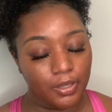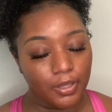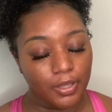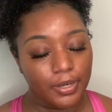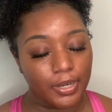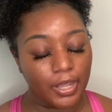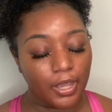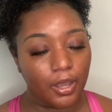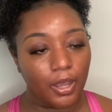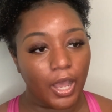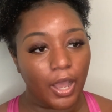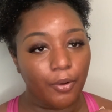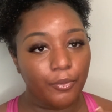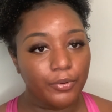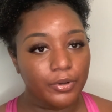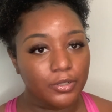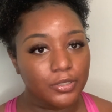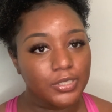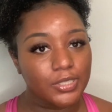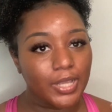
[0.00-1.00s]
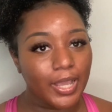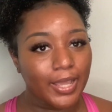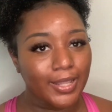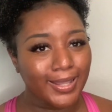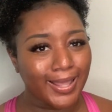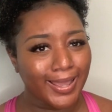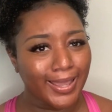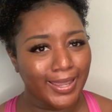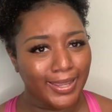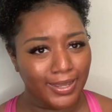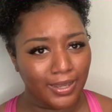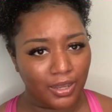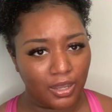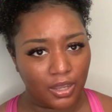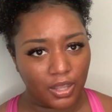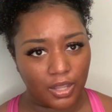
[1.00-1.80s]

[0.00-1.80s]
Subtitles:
Now, I will say, like,